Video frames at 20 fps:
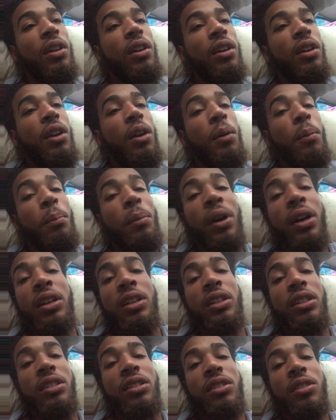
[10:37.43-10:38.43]
an
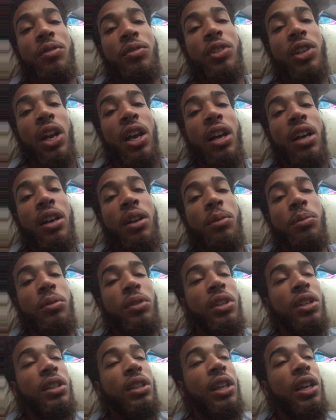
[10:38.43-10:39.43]
abundance of jobs,
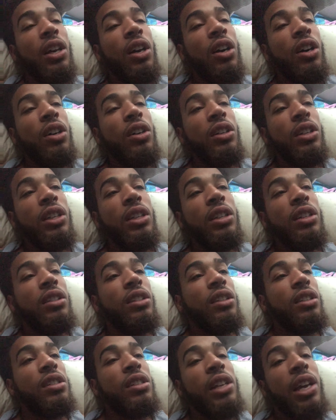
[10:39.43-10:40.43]
and they all ended
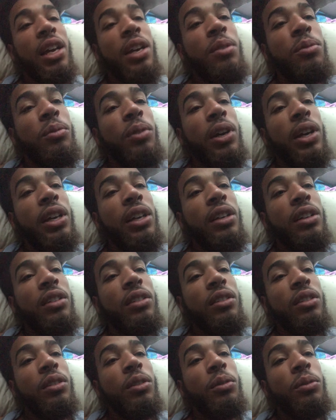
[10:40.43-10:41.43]
the same way.
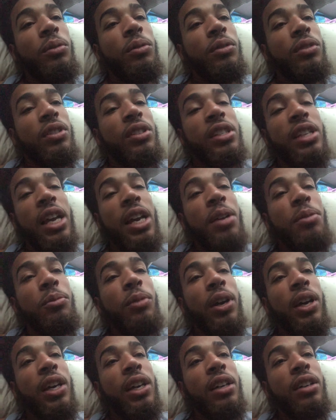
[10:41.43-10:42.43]
The same
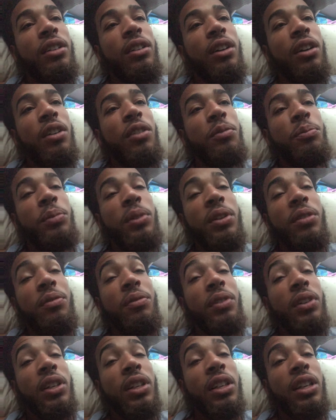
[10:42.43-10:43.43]
way of me
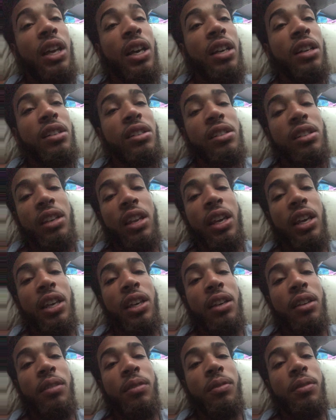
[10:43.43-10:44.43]
feeling like a
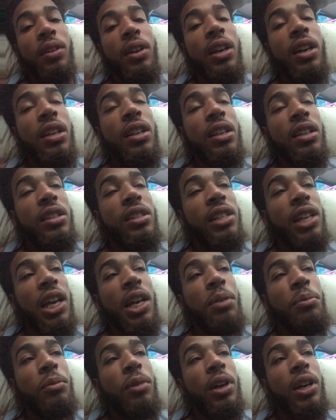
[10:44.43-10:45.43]
slave, the
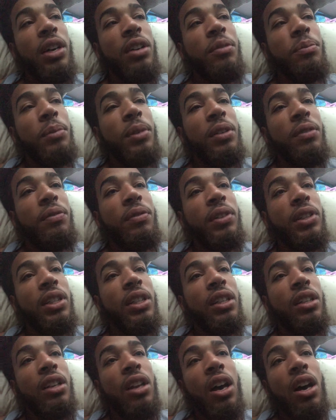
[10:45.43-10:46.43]
same way of me
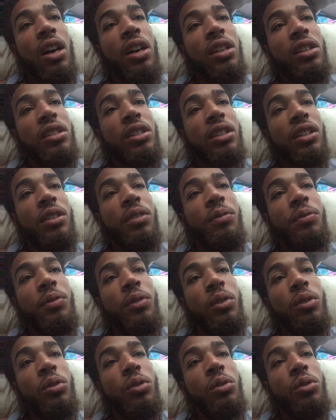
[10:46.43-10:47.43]
feeling lost and
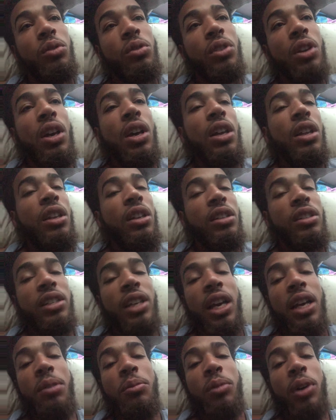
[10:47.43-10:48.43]
confused, the
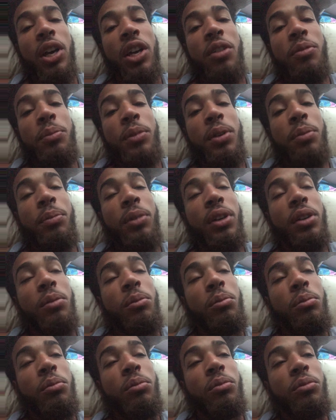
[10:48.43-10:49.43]
same way of me being,
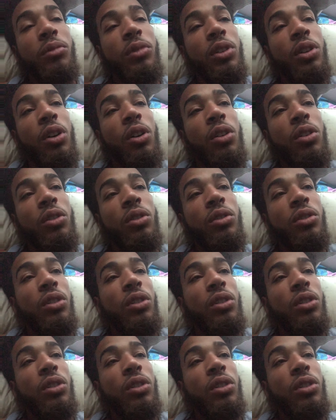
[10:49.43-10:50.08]
you know,